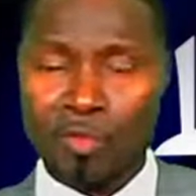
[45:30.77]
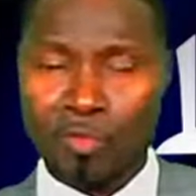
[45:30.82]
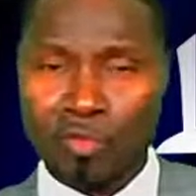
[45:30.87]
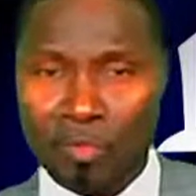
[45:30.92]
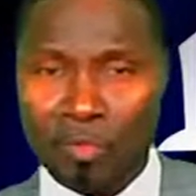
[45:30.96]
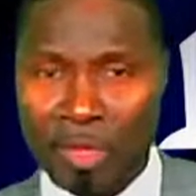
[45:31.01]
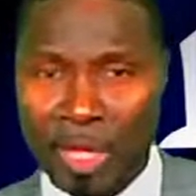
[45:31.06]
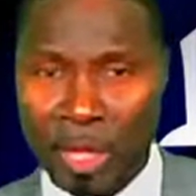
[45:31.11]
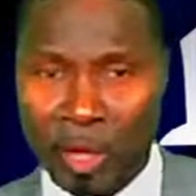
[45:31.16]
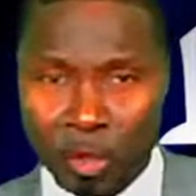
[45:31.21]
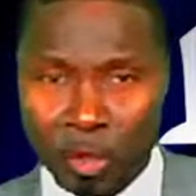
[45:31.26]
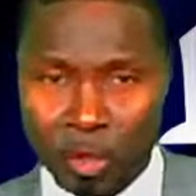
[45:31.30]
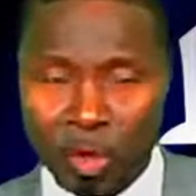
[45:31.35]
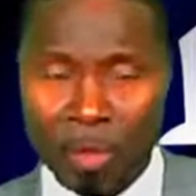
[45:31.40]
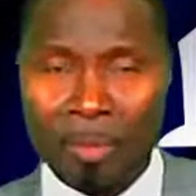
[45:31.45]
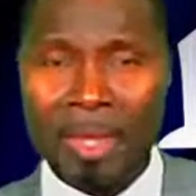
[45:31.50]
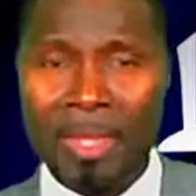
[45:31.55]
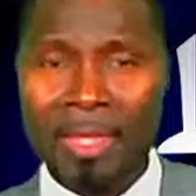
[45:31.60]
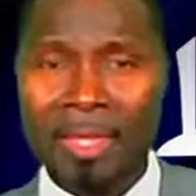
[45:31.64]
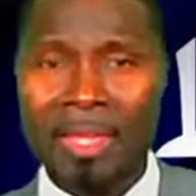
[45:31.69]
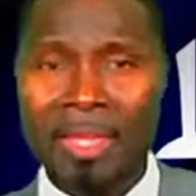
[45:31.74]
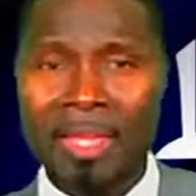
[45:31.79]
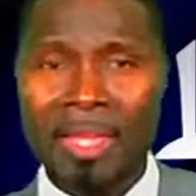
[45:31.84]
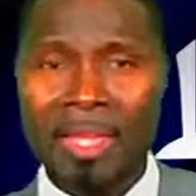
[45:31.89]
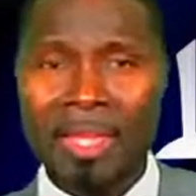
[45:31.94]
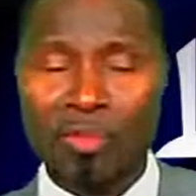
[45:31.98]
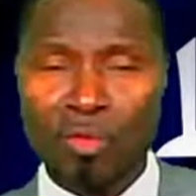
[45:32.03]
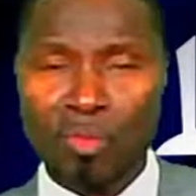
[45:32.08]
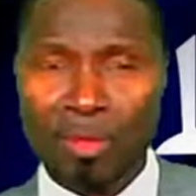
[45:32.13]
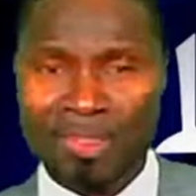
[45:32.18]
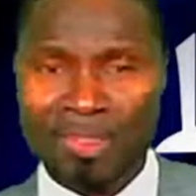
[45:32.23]
It could be economic,
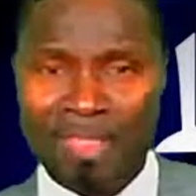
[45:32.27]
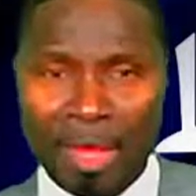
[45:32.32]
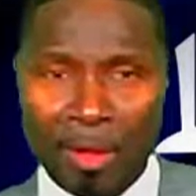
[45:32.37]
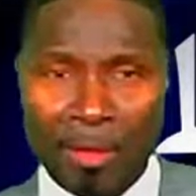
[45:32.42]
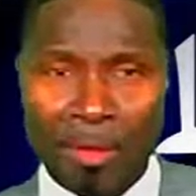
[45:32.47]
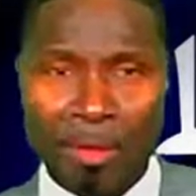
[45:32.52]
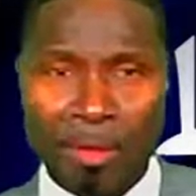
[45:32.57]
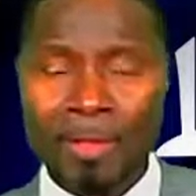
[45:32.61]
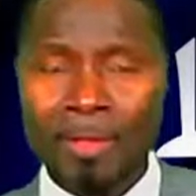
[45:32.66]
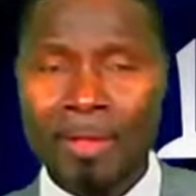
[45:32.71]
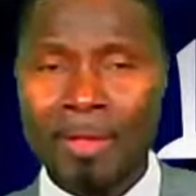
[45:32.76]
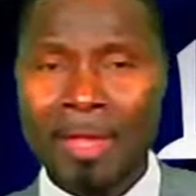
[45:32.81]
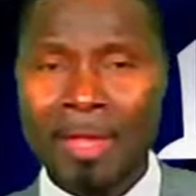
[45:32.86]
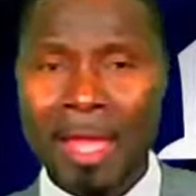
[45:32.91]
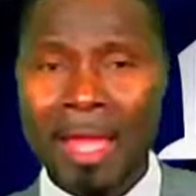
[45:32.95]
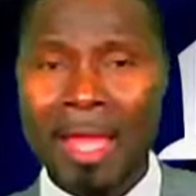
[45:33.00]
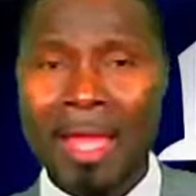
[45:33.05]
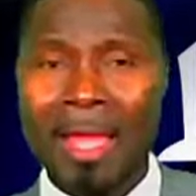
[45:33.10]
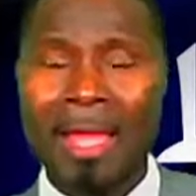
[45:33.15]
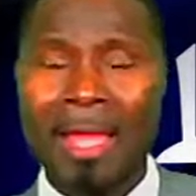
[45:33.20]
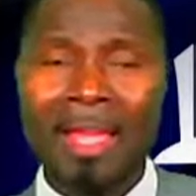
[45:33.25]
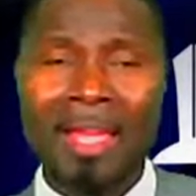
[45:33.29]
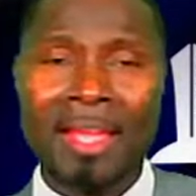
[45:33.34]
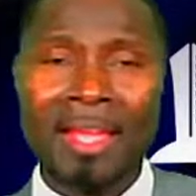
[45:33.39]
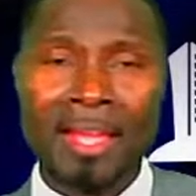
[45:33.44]
it could be psychological,